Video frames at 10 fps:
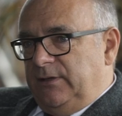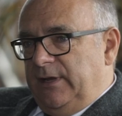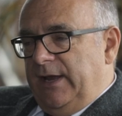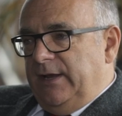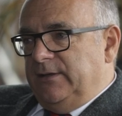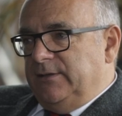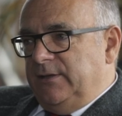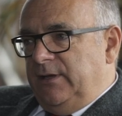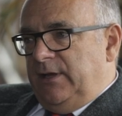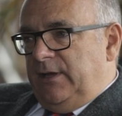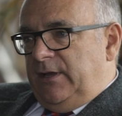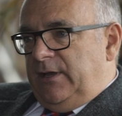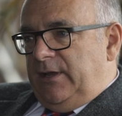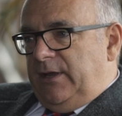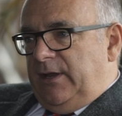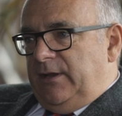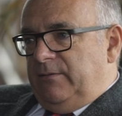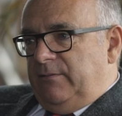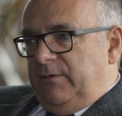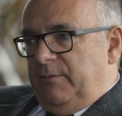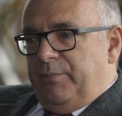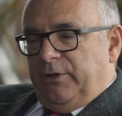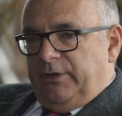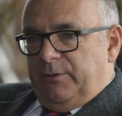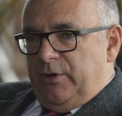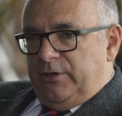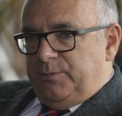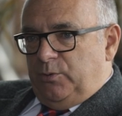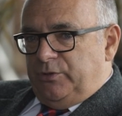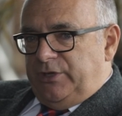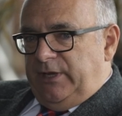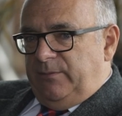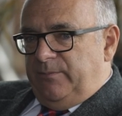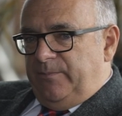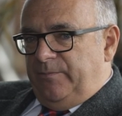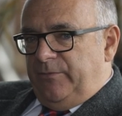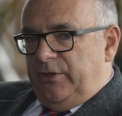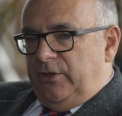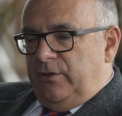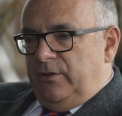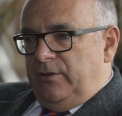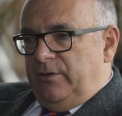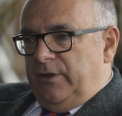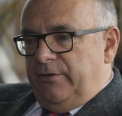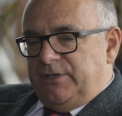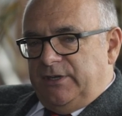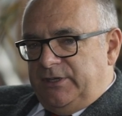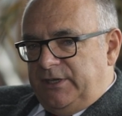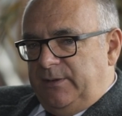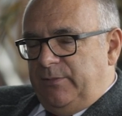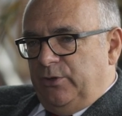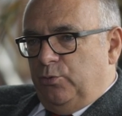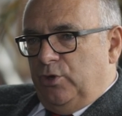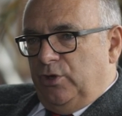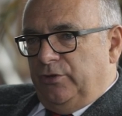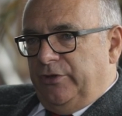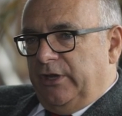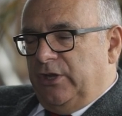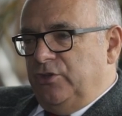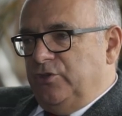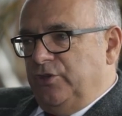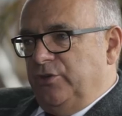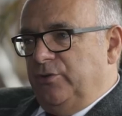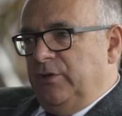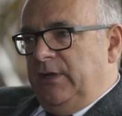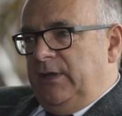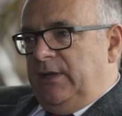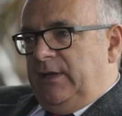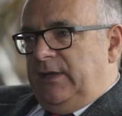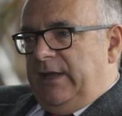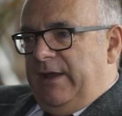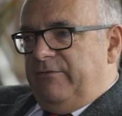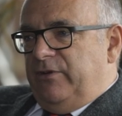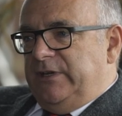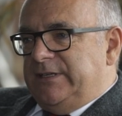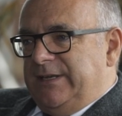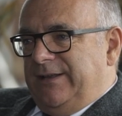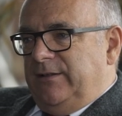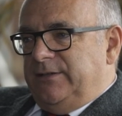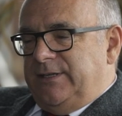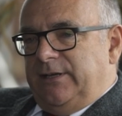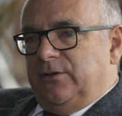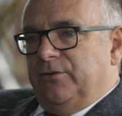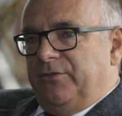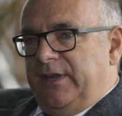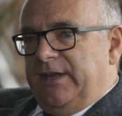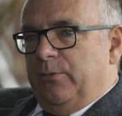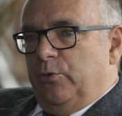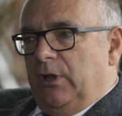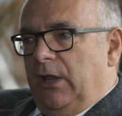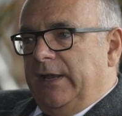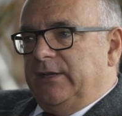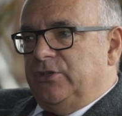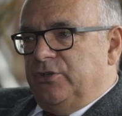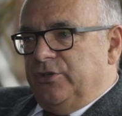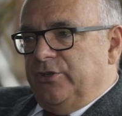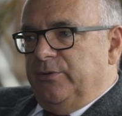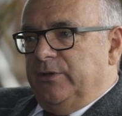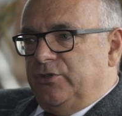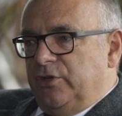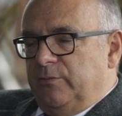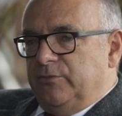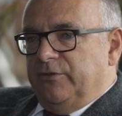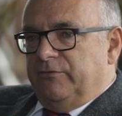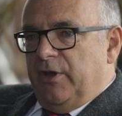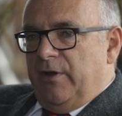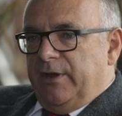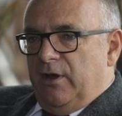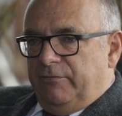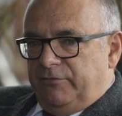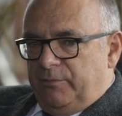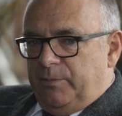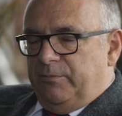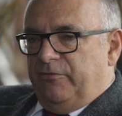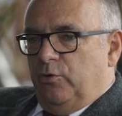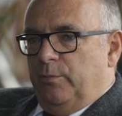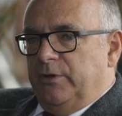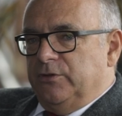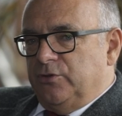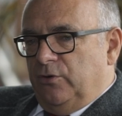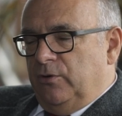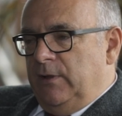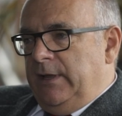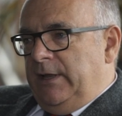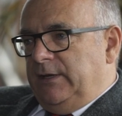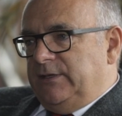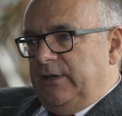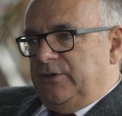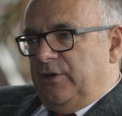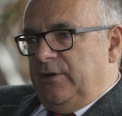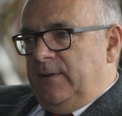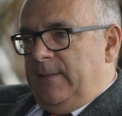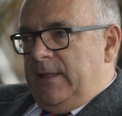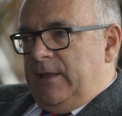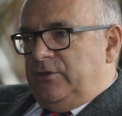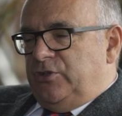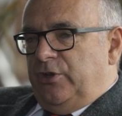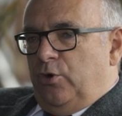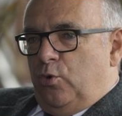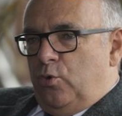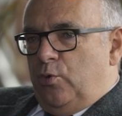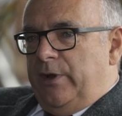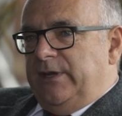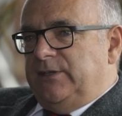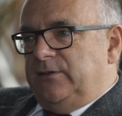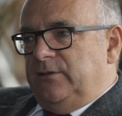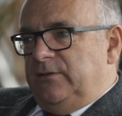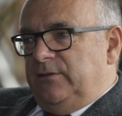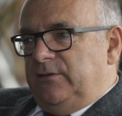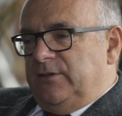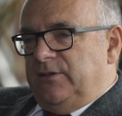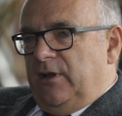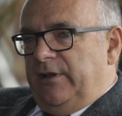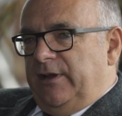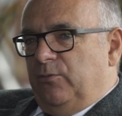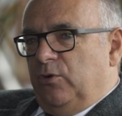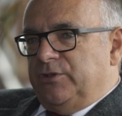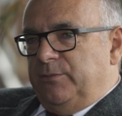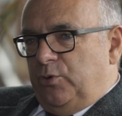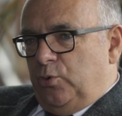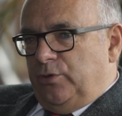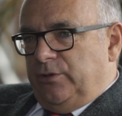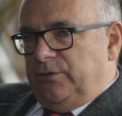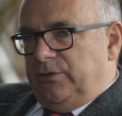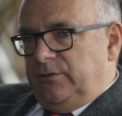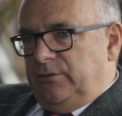And in in building a motorsport team, there isn't a team in the world that can do every single thing it would like to do in terms of going after performance or etc. So you're always deciding what's important